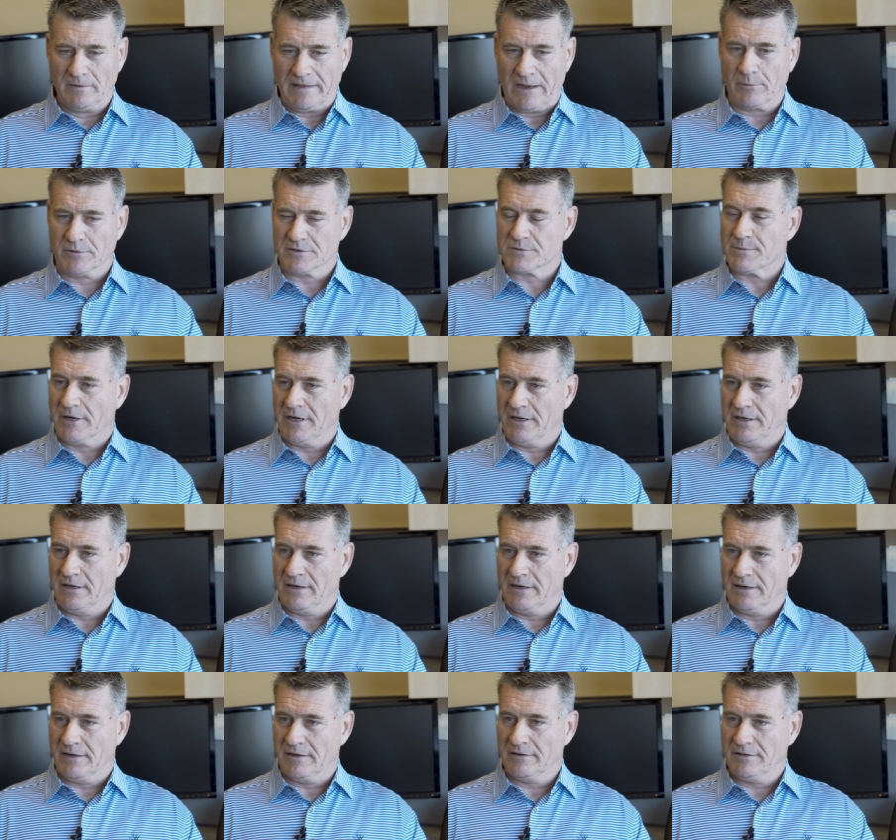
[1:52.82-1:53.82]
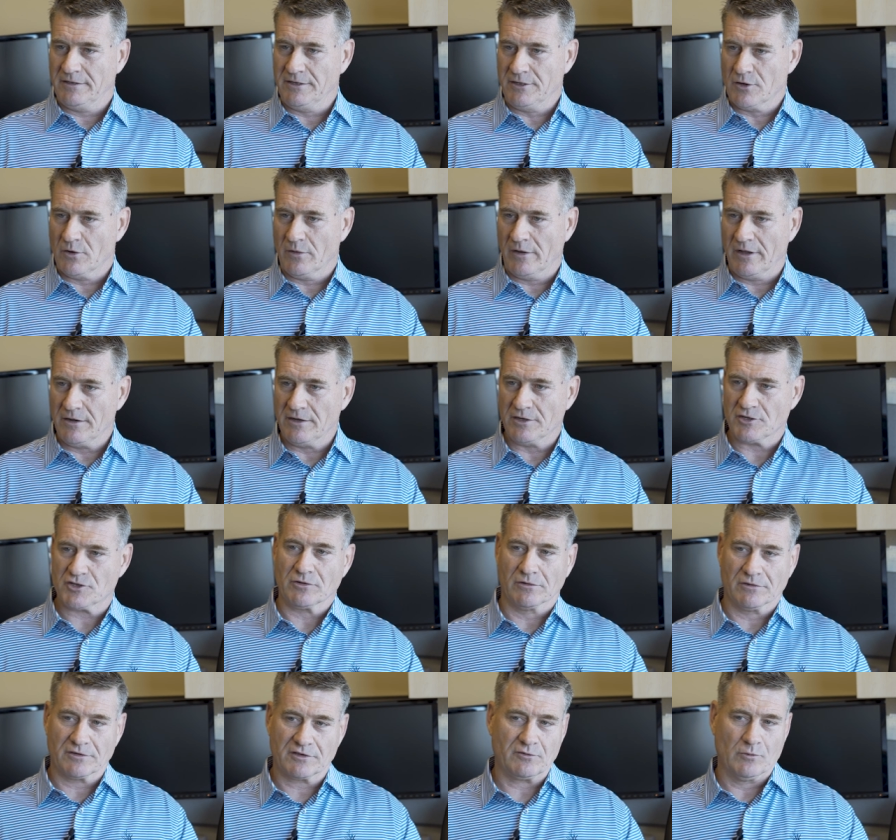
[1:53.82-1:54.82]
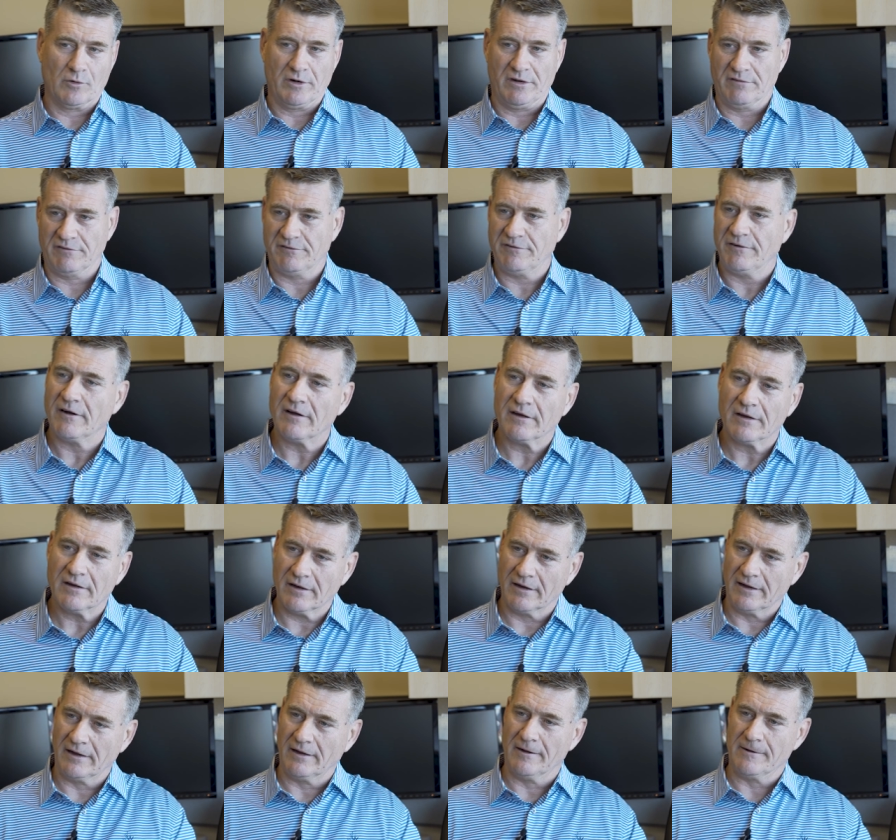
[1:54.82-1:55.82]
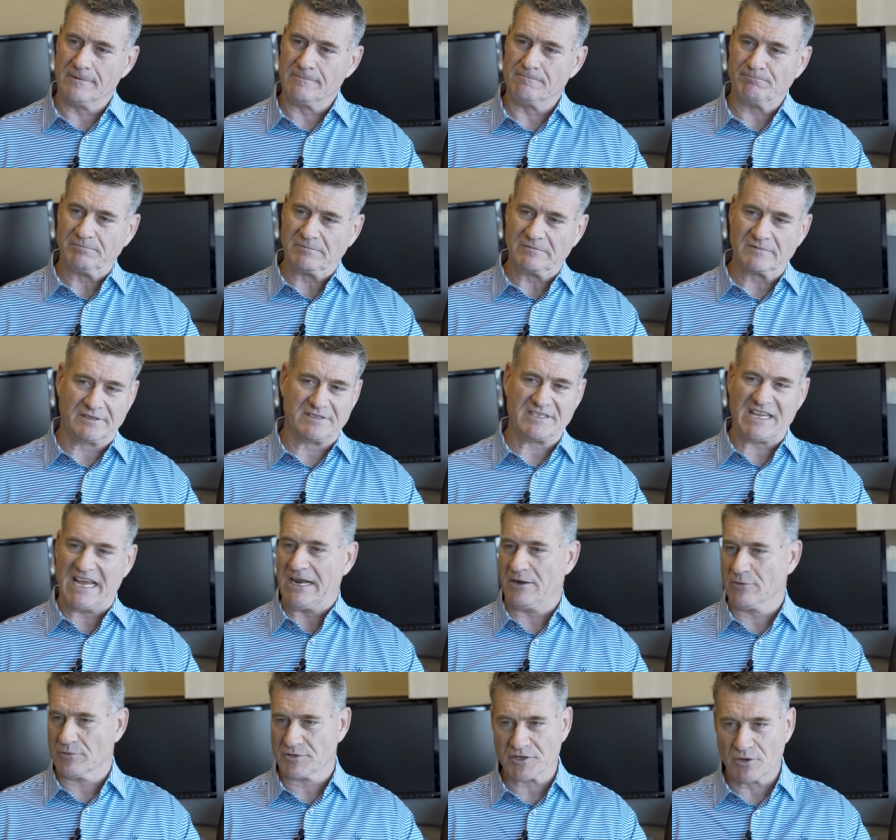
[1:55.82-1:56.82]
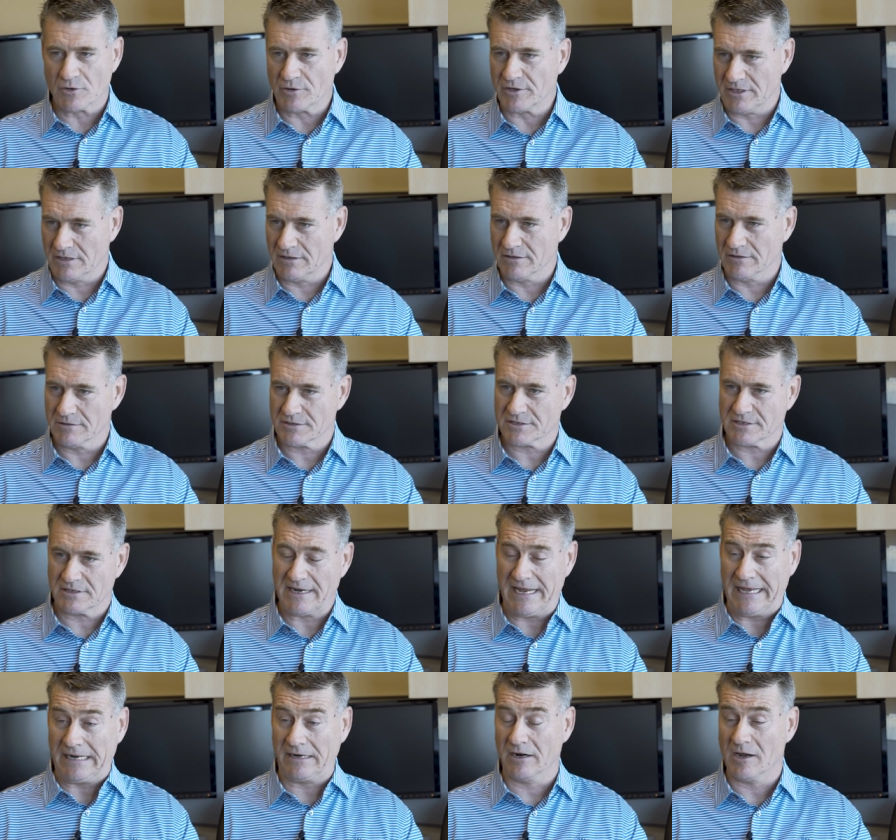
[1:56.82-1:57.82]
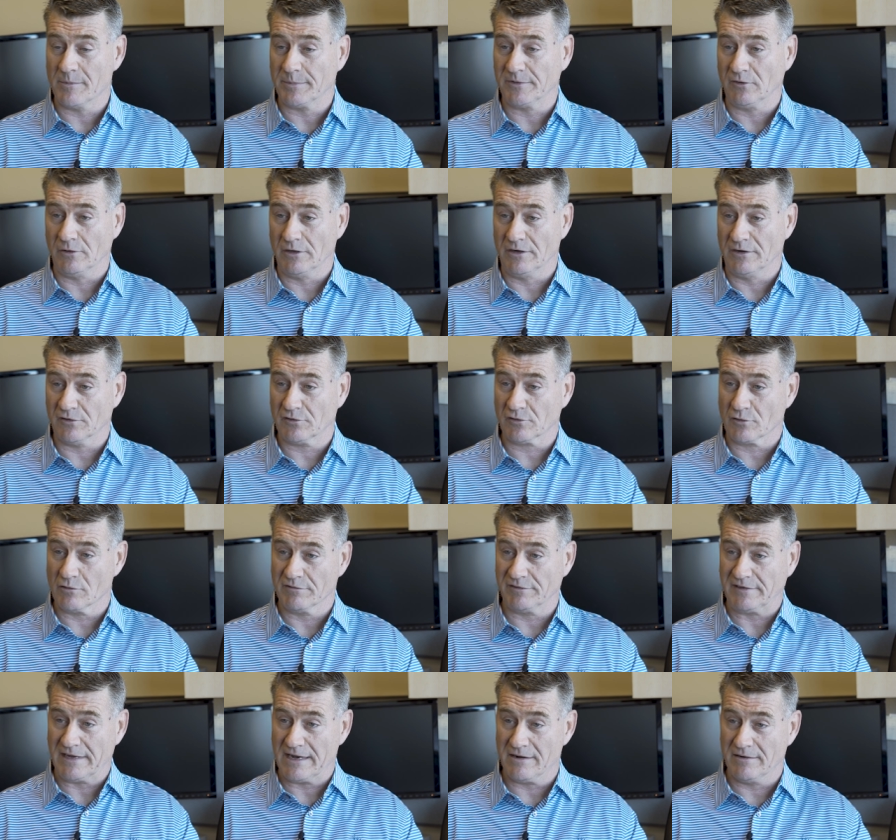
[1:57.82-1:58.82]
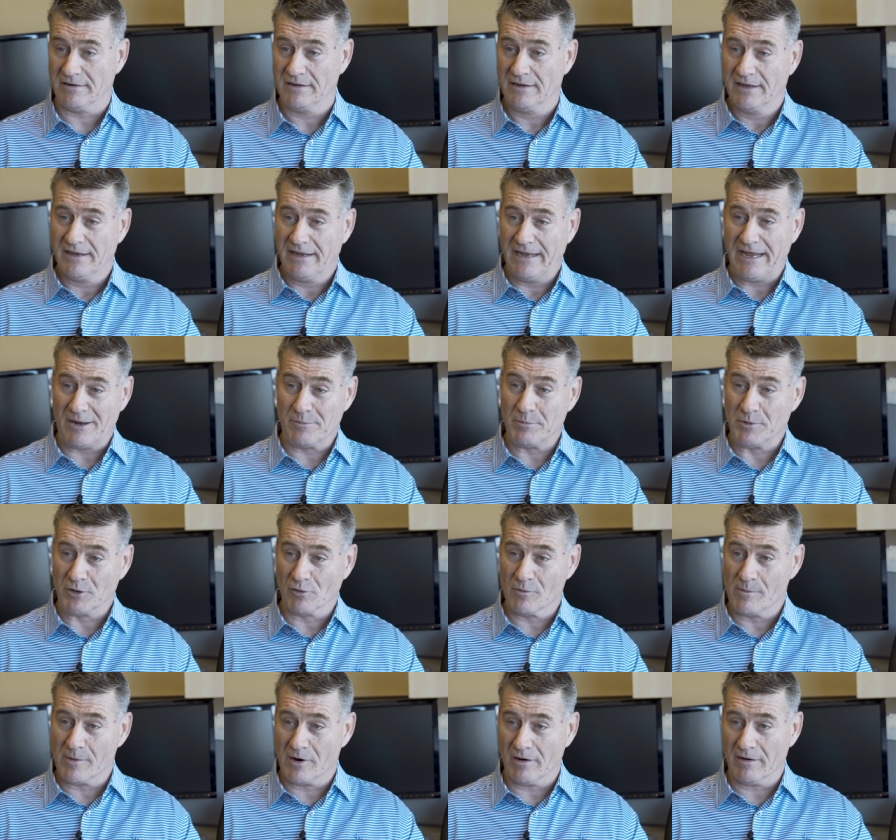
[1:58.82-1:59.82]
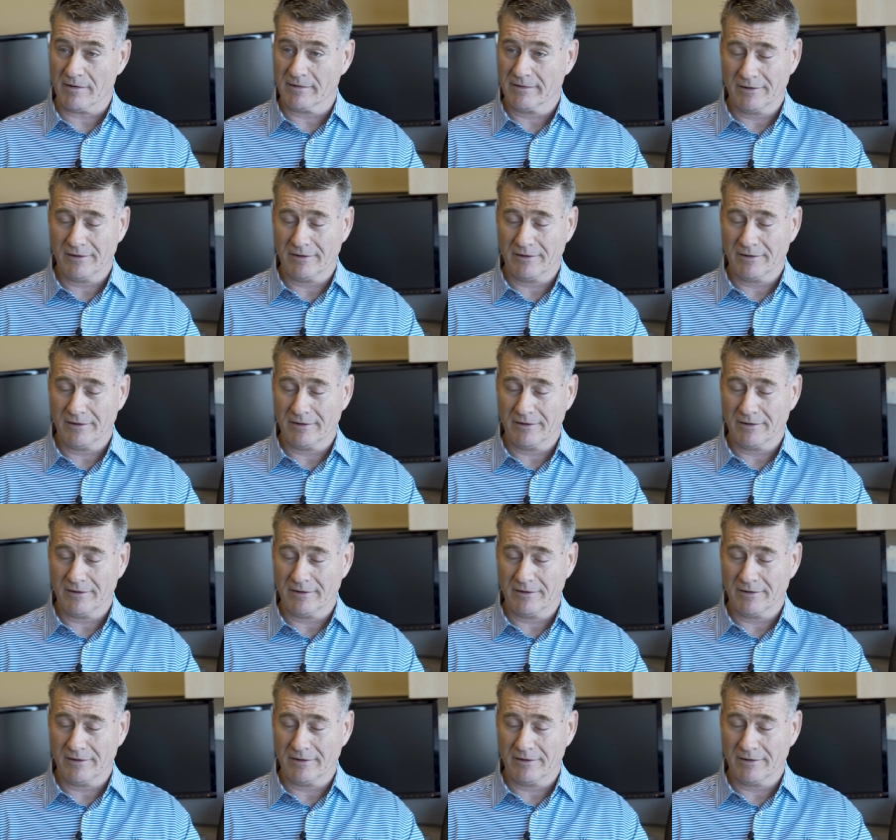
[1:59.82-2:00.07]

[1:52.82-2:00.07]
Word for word: That was my uh, you know initial sort of uh, 10 or so years, and had an opportunity to serve down at Miramar